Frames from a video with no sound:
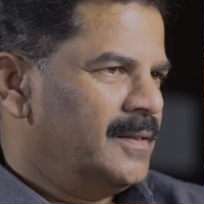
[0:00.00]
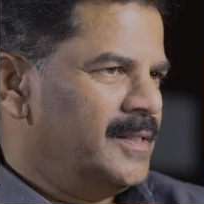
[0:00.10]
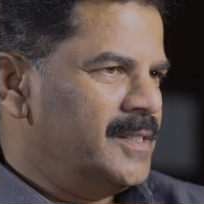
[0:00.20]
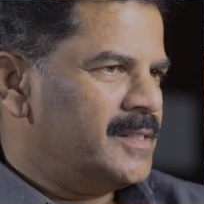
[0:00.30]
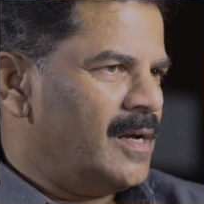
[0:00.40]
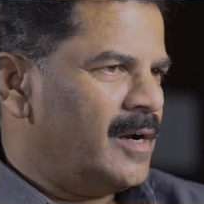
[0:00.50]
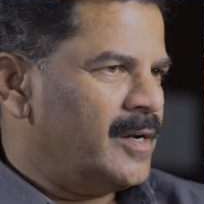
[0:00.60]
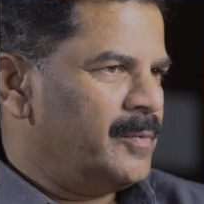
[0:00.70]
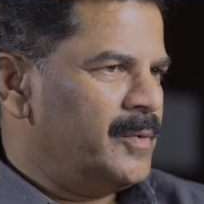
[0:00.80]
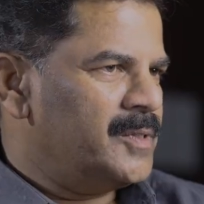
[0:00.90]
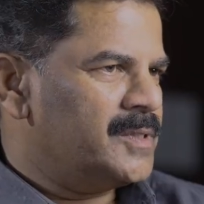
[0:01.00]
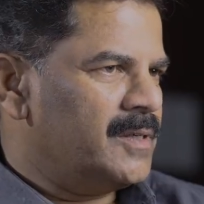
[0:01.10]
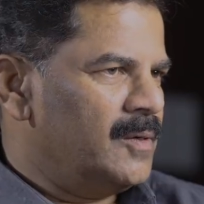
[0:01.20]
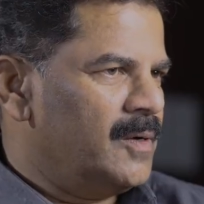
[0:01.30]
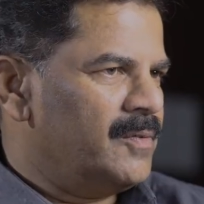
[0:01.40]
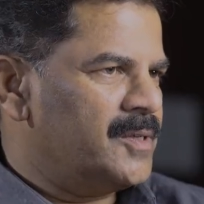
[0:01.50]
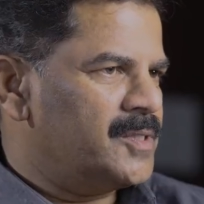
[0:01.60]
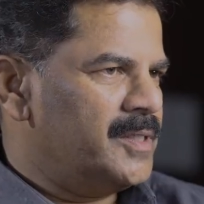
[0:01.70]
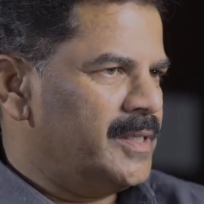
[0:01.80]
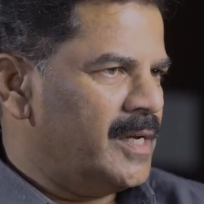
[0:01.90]
These attributes allow our
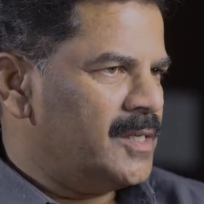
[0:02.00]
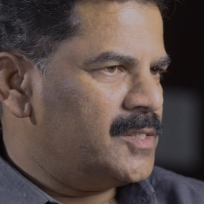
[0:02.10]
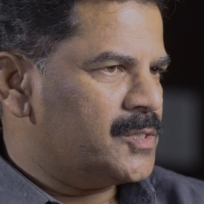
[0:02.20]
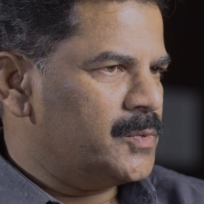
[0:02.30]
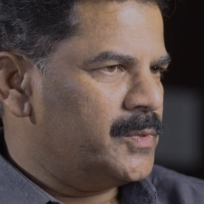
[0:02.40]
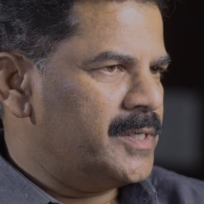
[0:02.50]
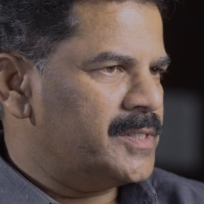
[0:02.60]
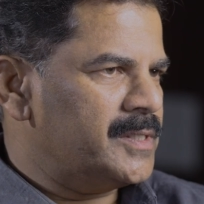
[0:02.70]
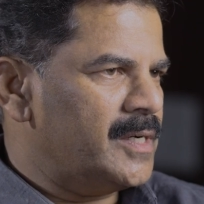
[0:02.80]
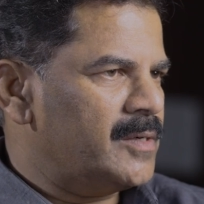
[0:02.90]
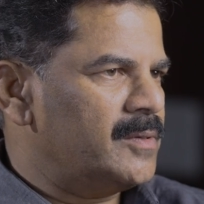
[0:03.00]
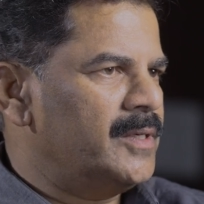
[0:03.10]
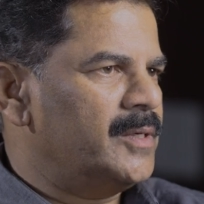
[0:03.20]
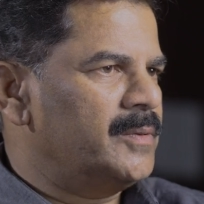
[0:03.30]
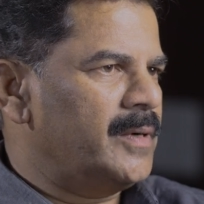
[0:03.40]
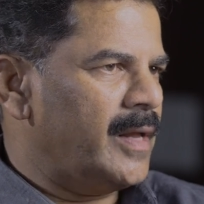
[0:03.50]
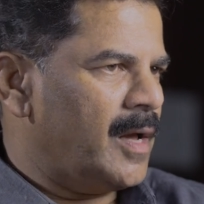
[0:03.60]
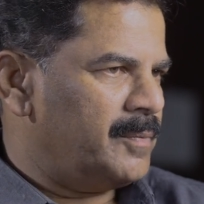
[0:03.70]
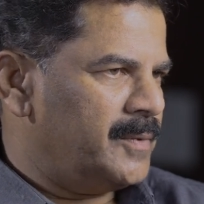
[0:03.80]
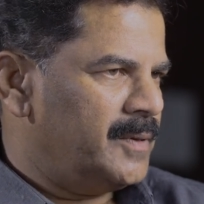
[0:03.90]
young students not only to
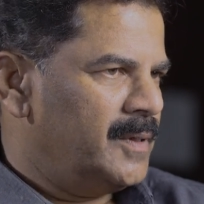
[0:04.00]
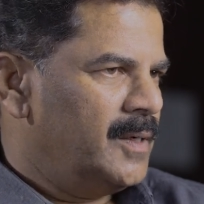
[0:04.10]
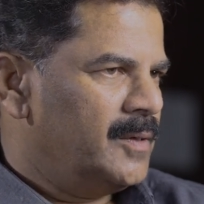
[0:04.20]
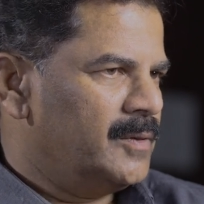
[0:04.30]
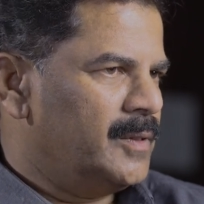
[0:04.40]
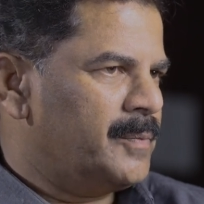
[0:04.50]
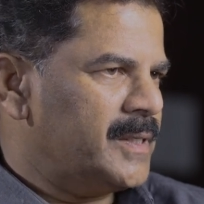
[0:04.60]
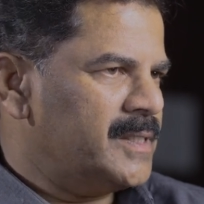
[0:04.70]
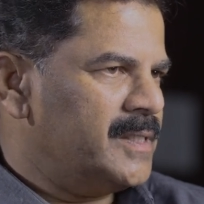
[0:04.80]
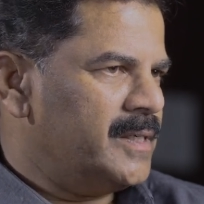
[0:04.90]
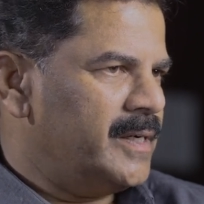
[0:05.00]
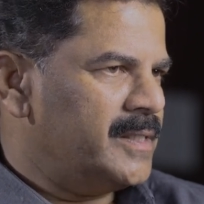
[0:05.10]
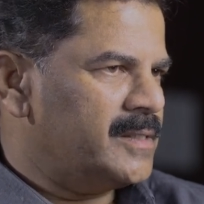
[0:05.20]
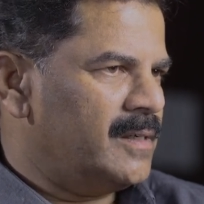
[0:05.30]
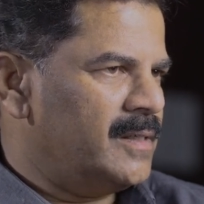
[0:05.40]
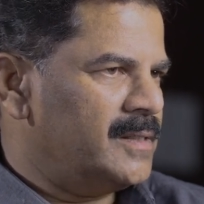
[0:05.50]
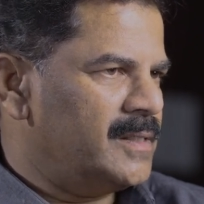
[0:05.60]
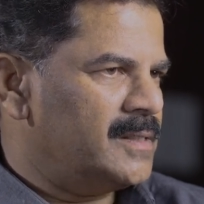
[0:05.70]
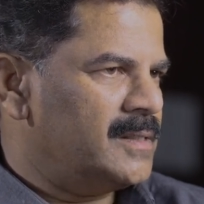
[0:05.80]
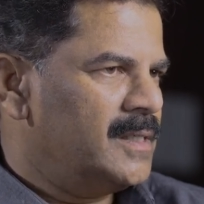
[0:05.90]
adapt to the present day
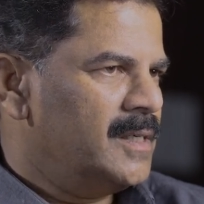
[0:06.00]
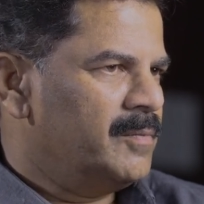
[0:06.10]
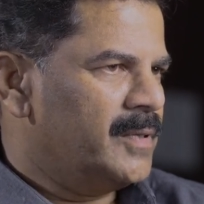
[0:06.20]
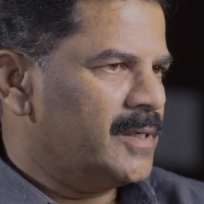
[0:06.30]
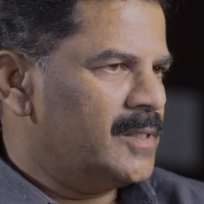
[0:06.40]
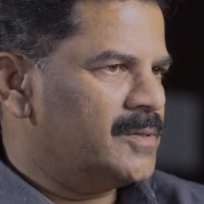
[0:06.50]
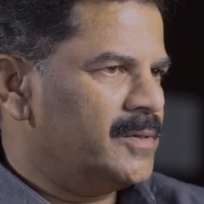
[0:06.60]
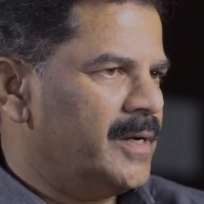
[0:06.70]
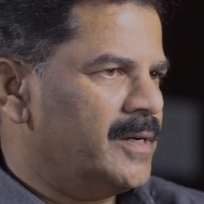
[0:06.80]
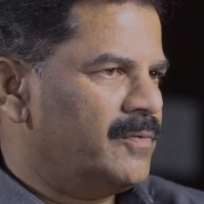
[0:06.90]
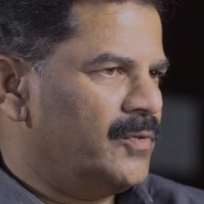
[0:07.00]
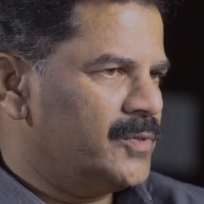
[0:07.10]
challenges, but also get